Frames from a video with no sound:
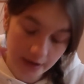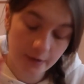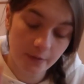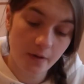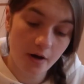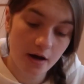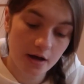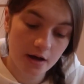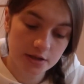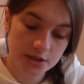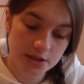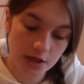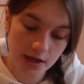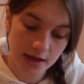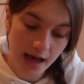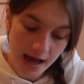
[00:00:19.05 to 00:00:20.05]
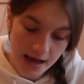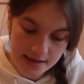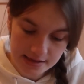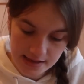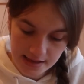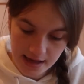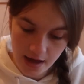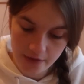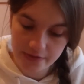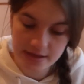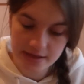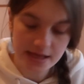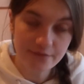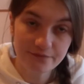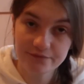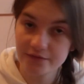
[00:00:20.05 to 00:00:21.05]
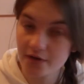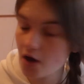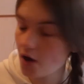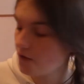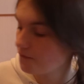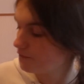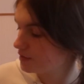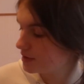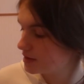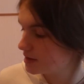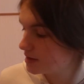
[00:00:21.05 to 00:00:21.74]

out to Guiseley on the 7th of